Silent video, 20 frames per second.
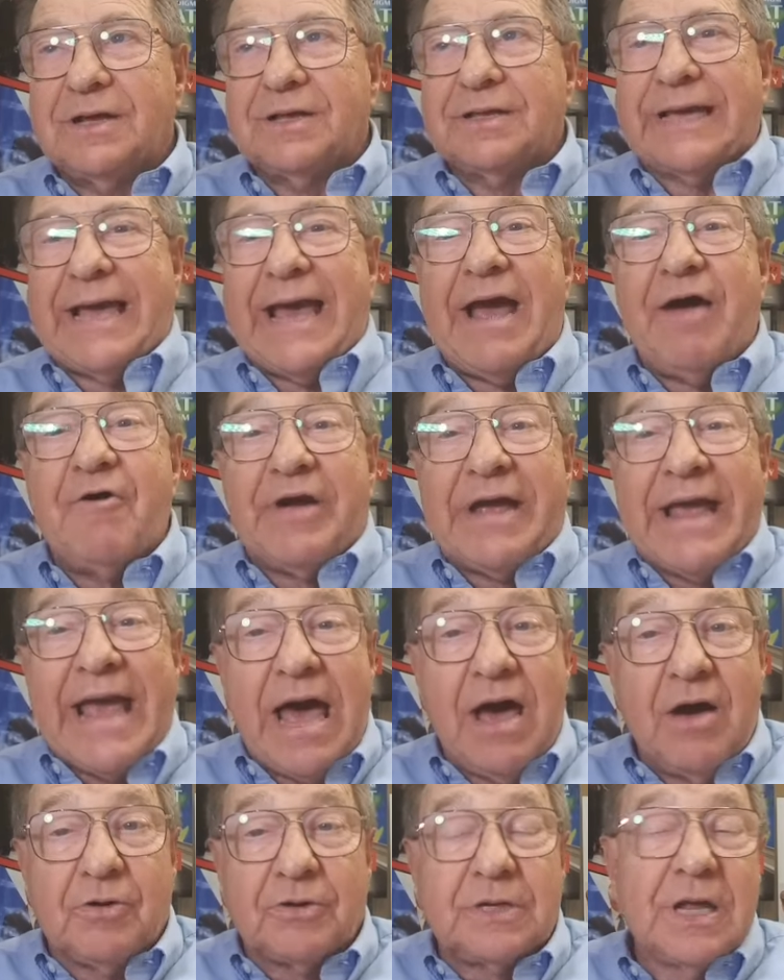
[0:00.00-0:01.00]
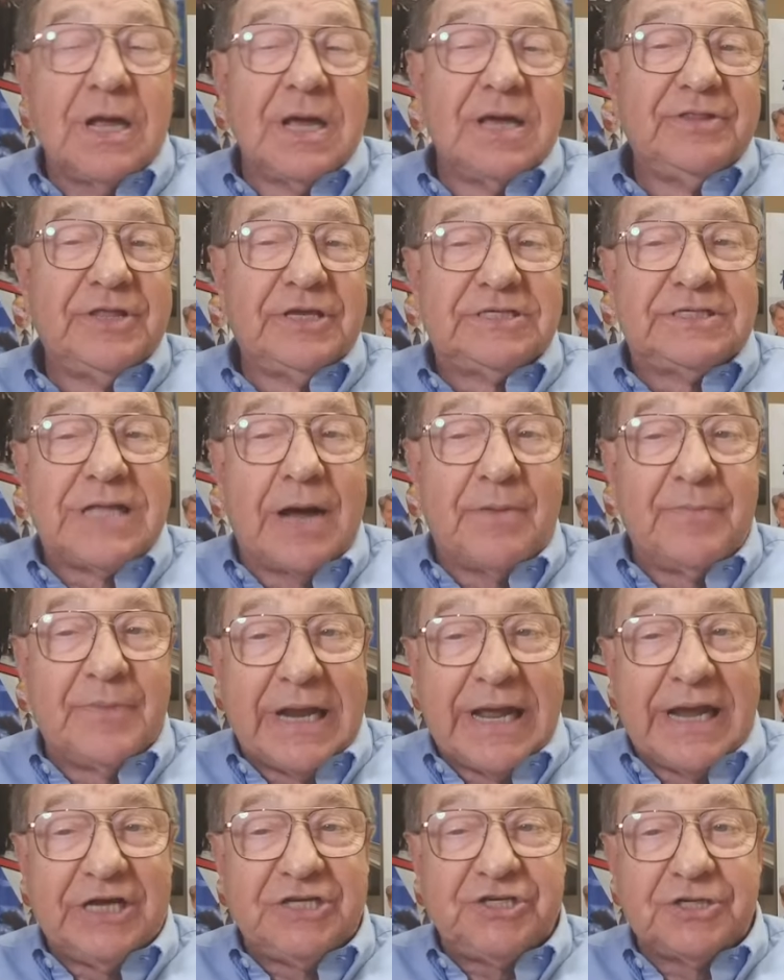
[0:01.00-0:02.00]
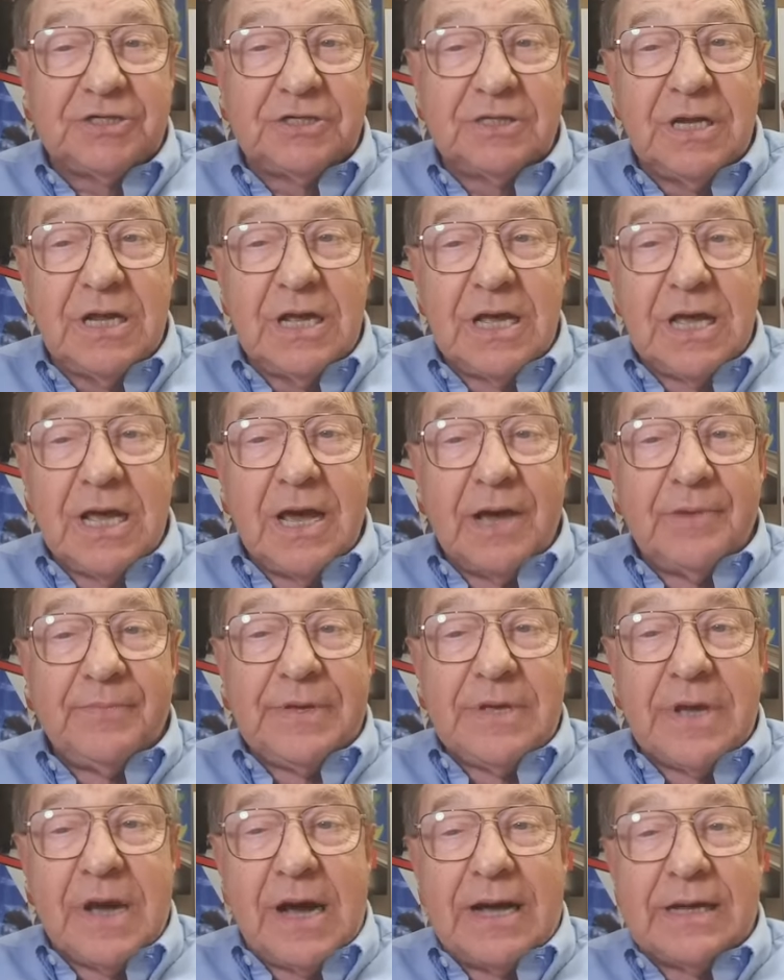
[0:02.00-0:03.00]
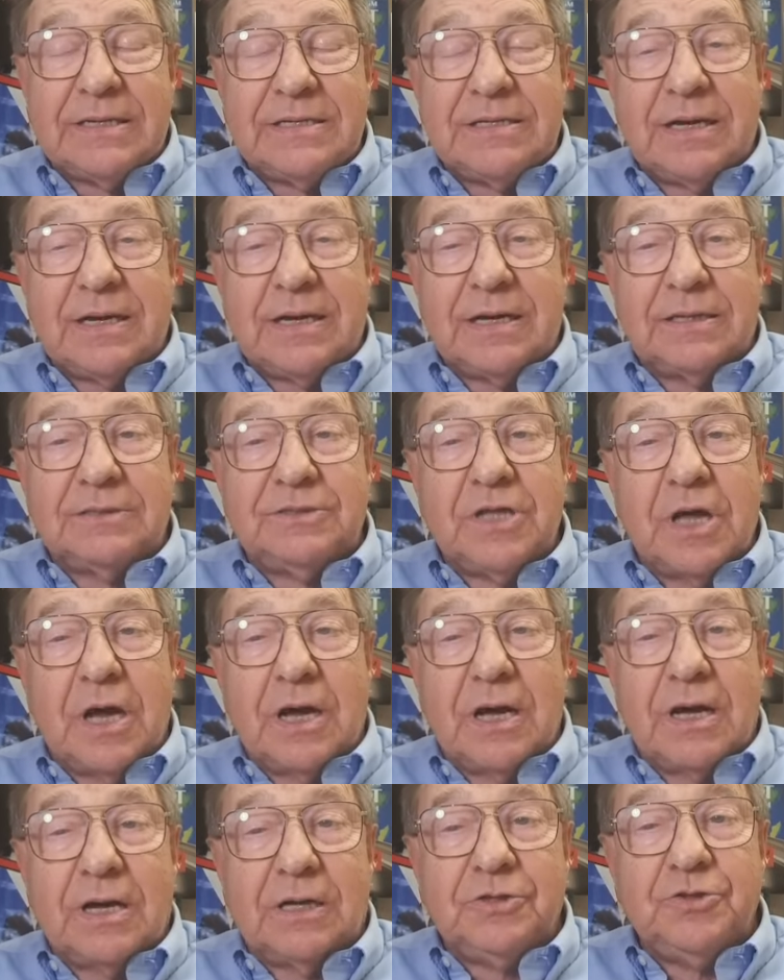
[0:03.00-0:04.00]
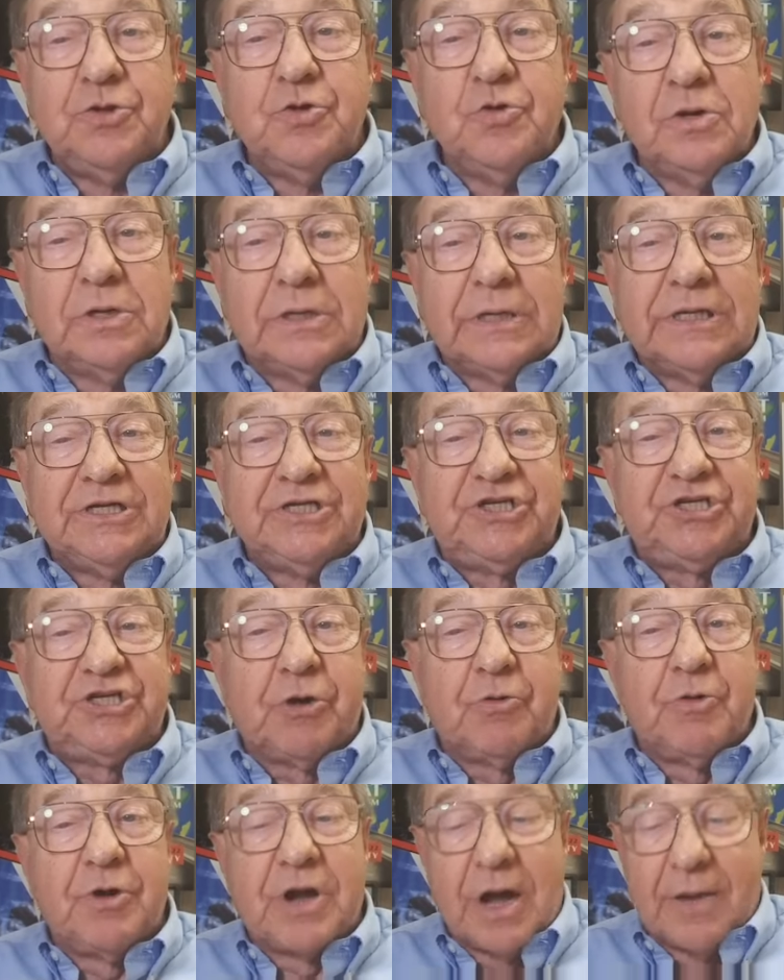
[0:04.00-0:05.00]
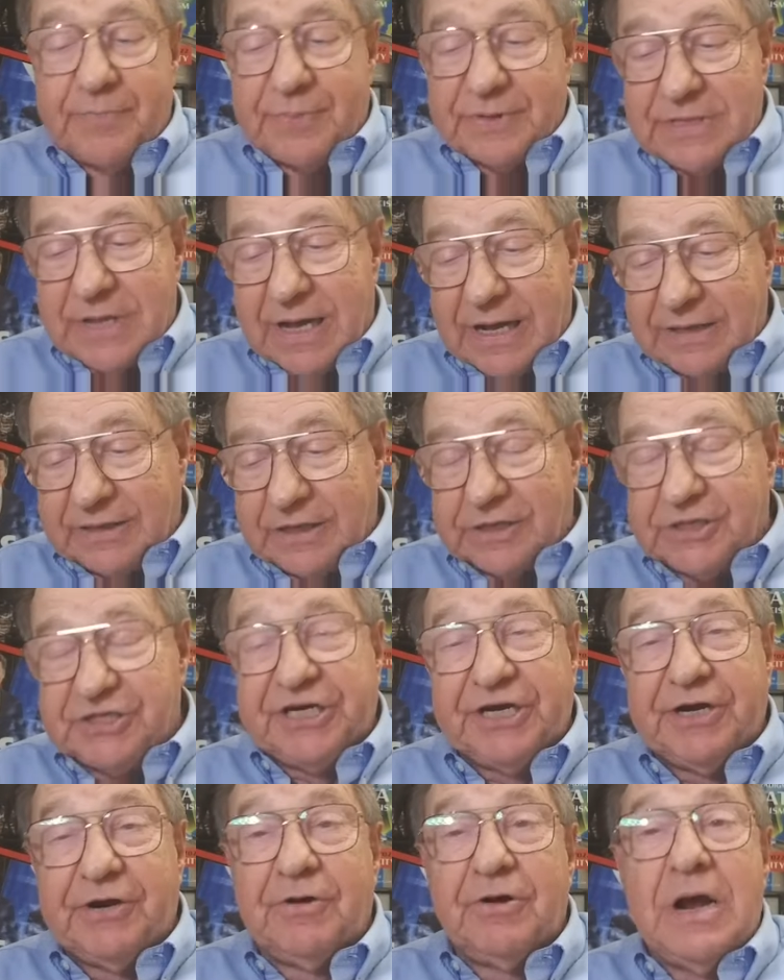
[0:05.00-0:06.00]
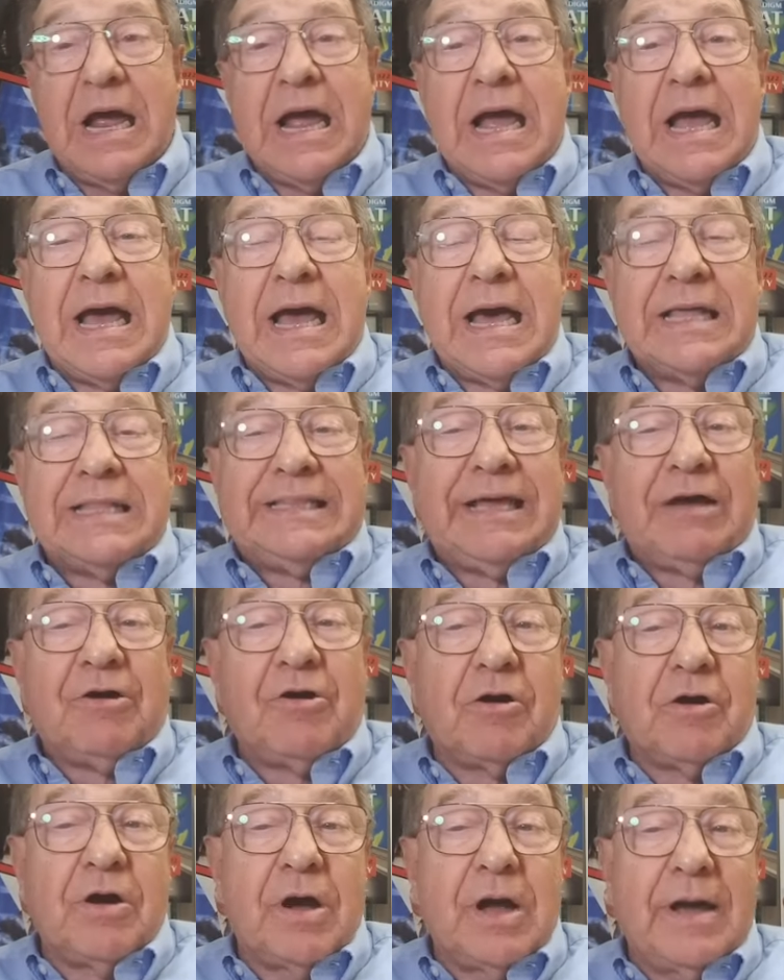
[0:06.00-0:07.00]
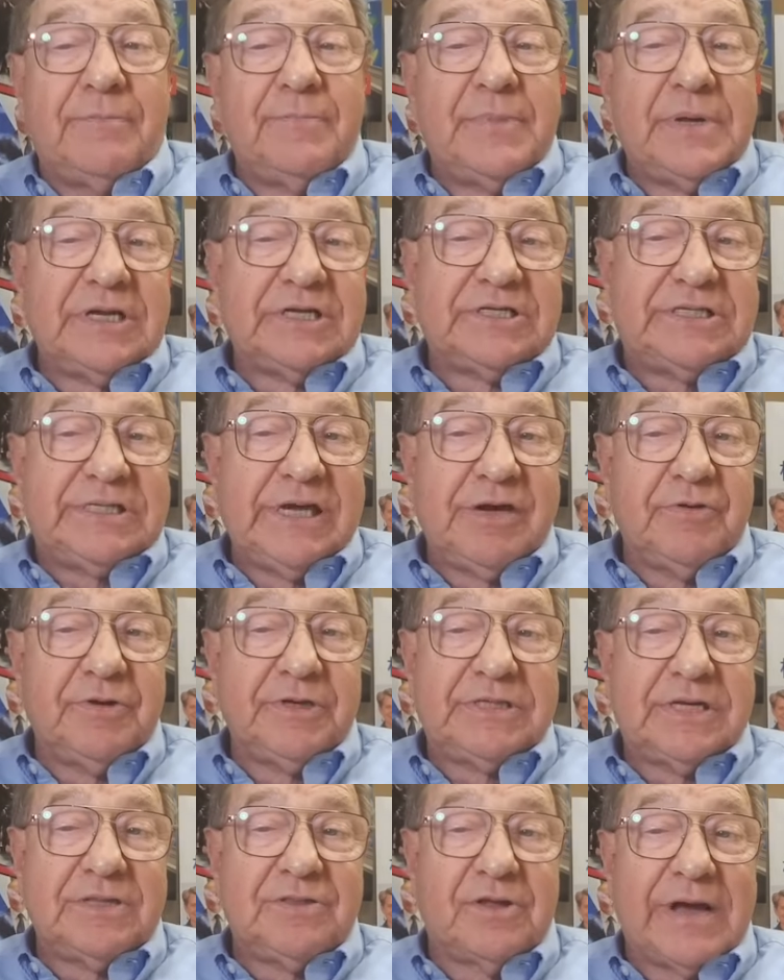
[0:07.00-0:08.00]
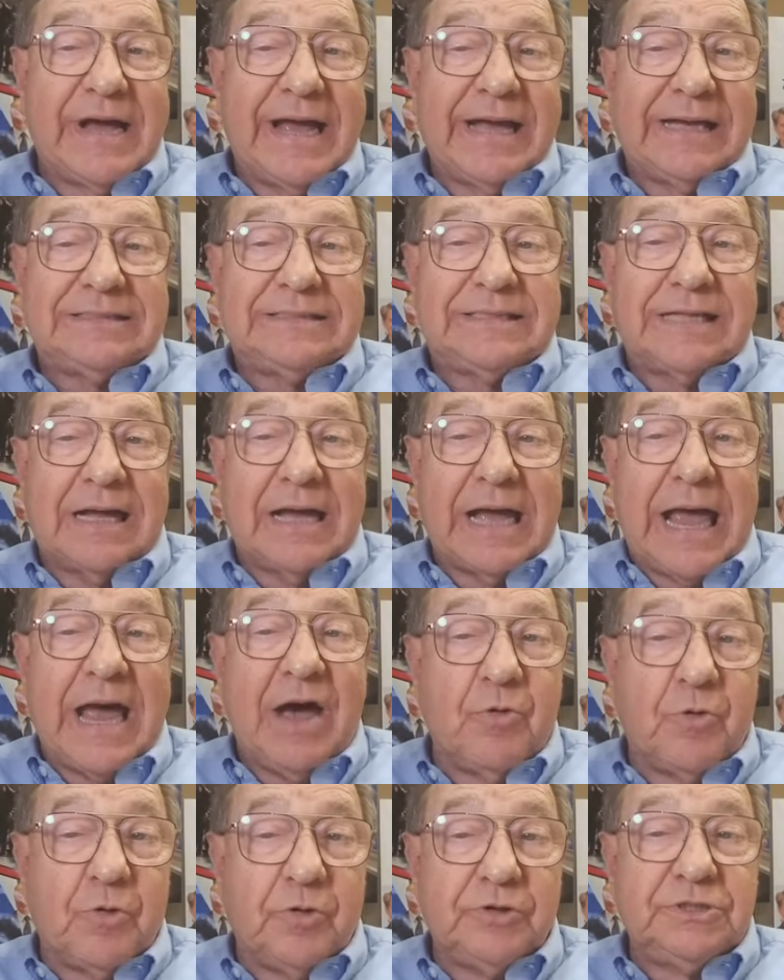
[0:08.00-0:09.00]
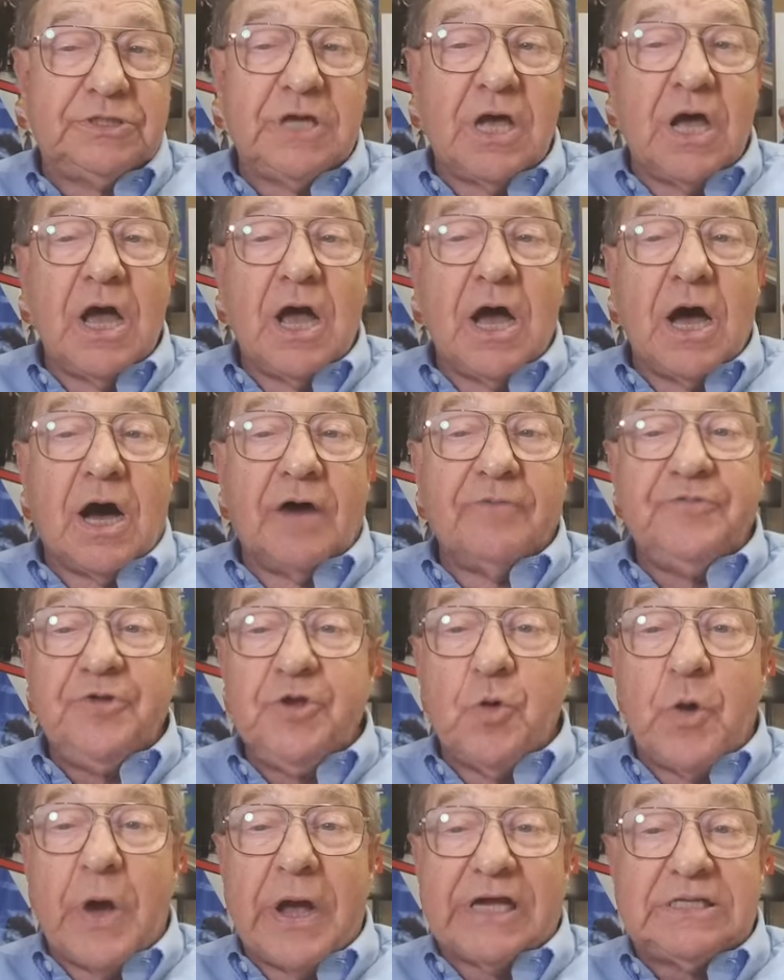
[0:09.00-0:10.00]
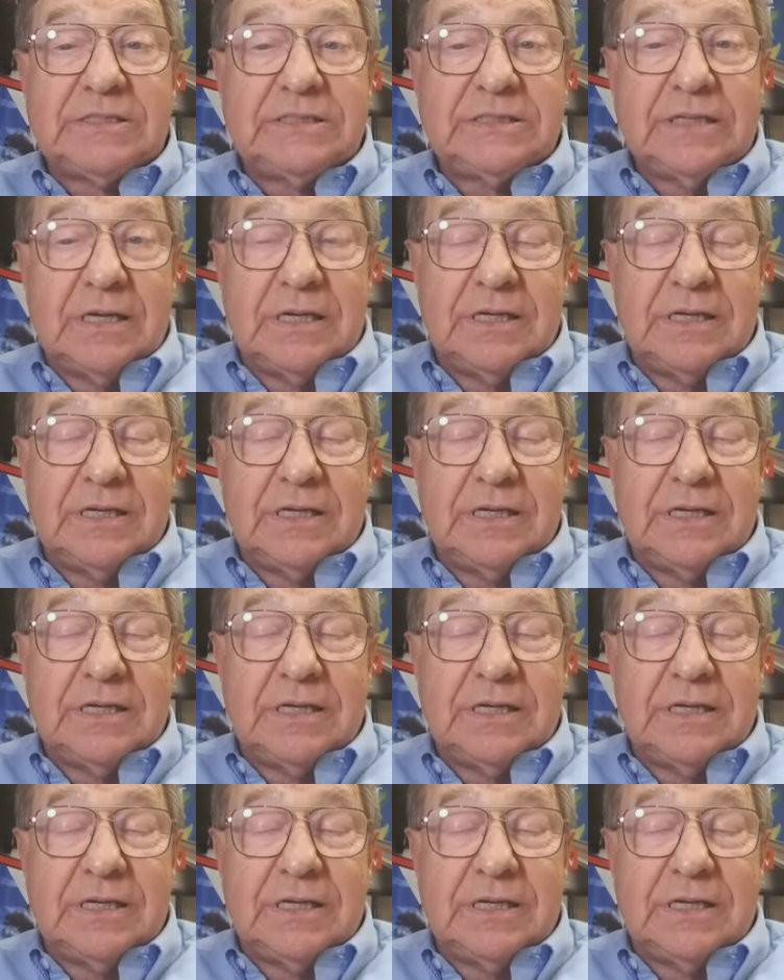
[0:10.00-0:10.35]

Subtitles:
carry out this domination, beyond Newland showing up in Niger, there have been a series in the last hours of U.S.